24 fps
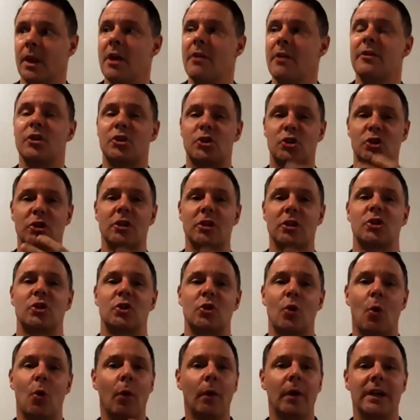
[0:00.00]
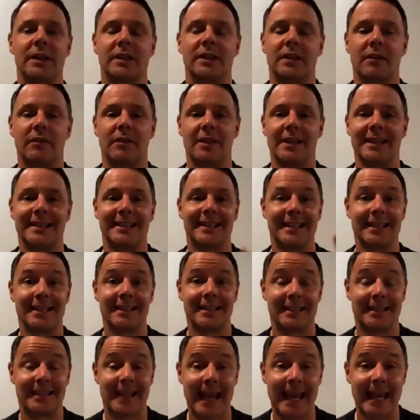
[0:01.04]
the, the stories of these
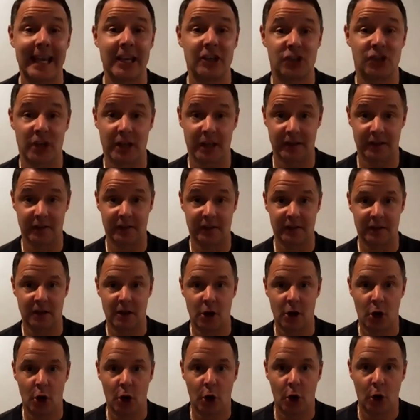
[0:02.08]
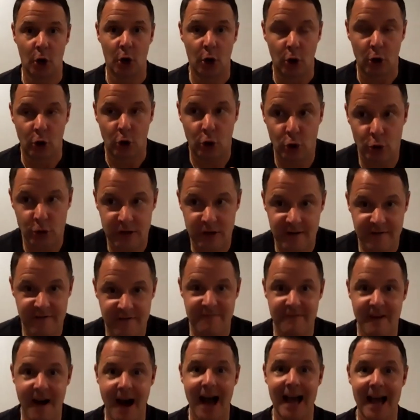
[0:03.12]
sages who
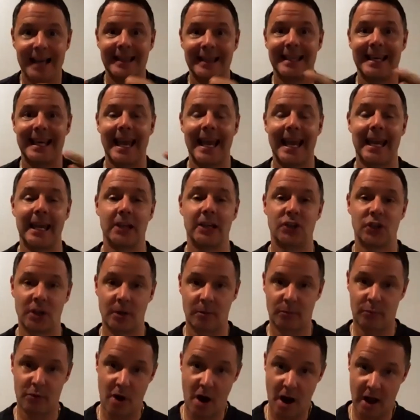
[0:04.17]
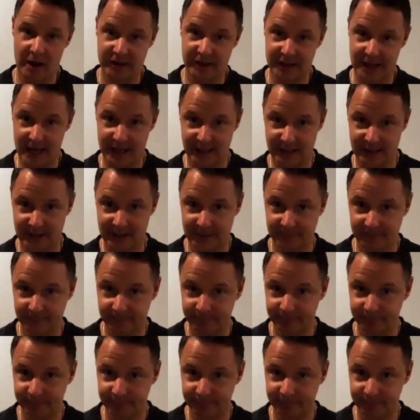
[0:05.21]
defied the aging process